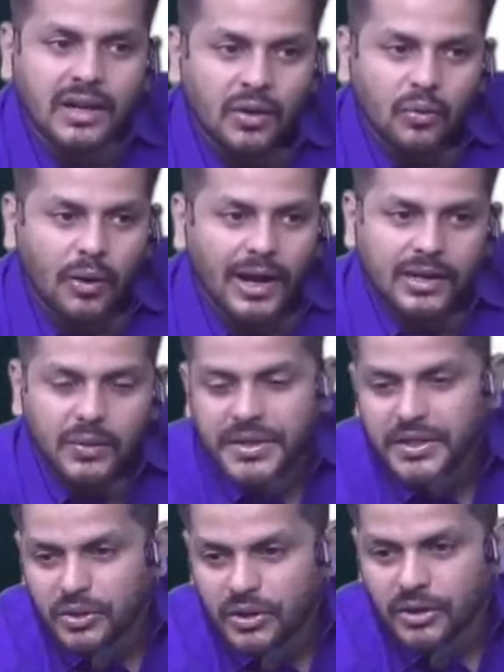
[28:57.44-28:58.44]
what we
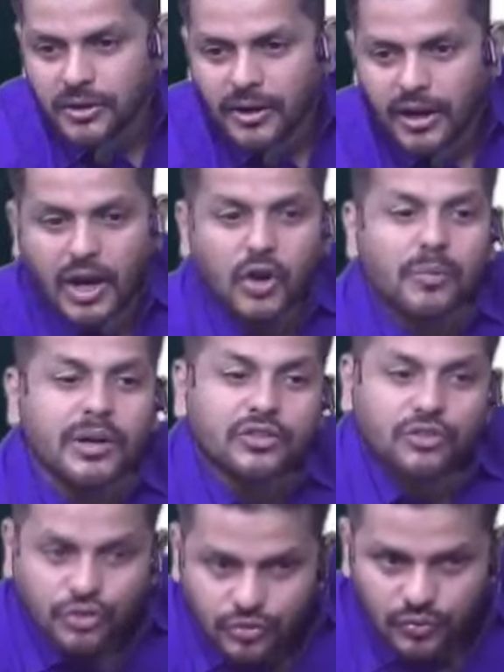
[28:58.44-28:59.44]
know, how
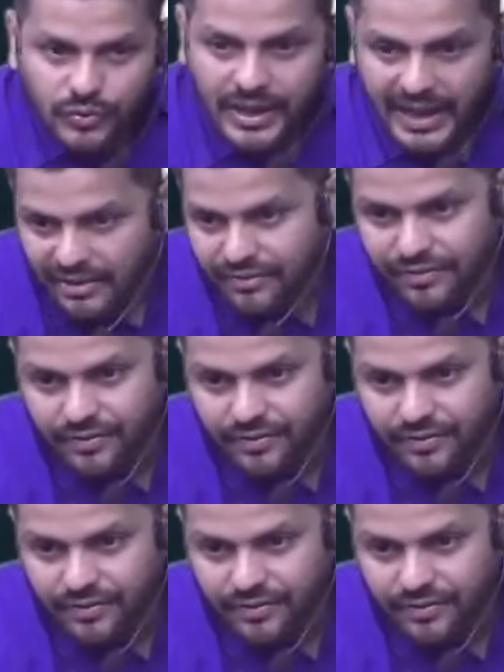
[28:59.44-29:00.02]
much we have